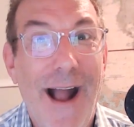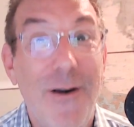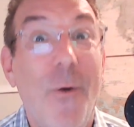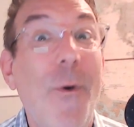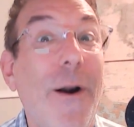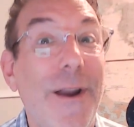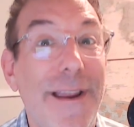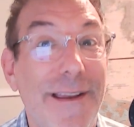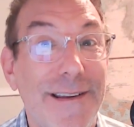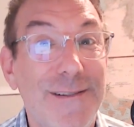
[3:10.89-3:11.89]
I don't know where he
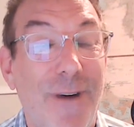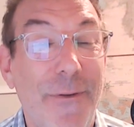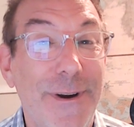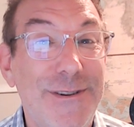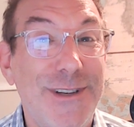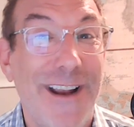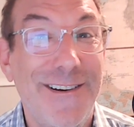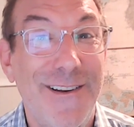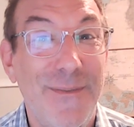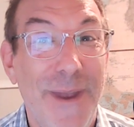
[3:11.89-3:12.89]
is, whether he's checked
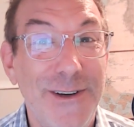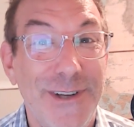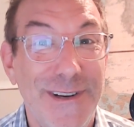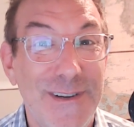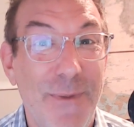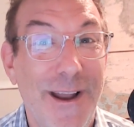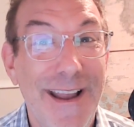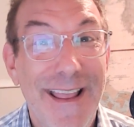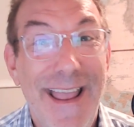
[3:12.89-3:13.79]
his mentions, but